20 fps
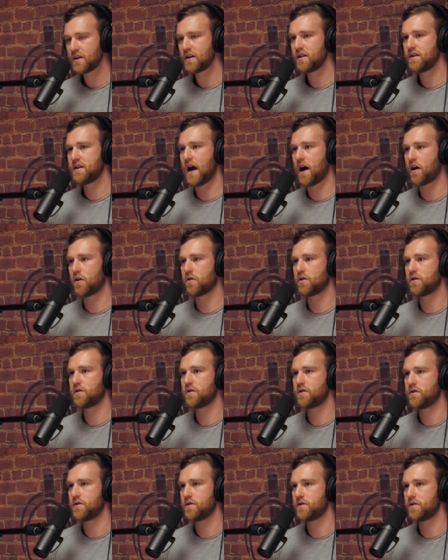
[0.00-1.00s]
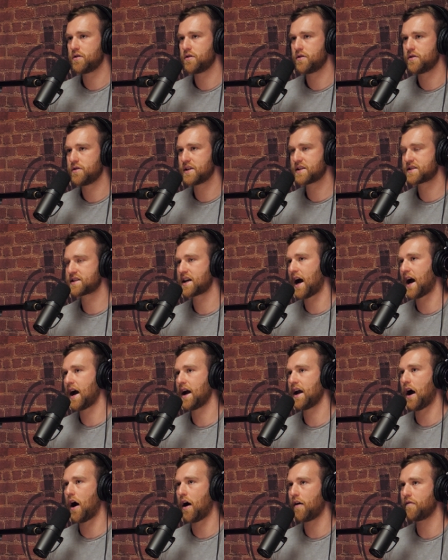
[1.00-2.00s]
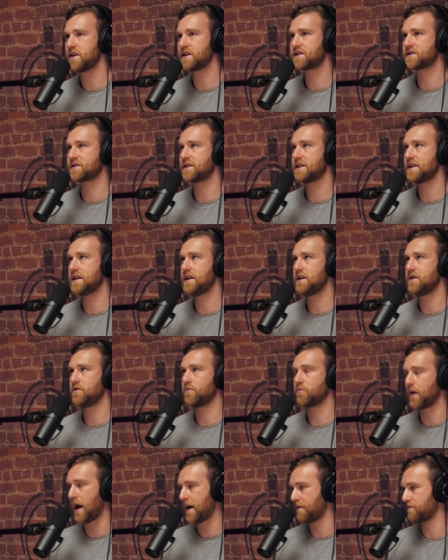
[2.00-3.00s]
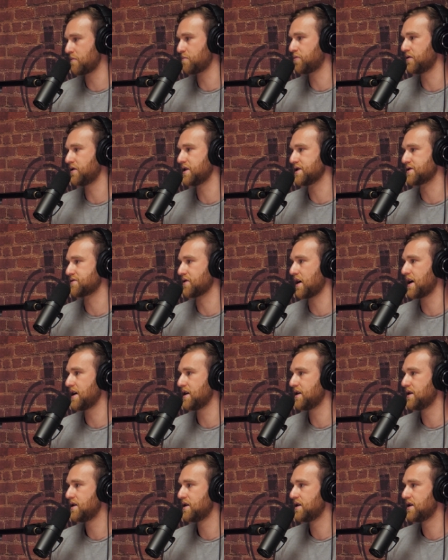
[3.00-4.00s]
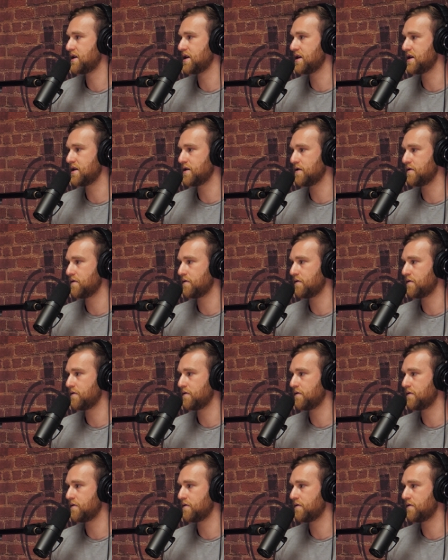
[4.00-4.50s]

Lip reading: Now, this guy obviously ran from police, right? He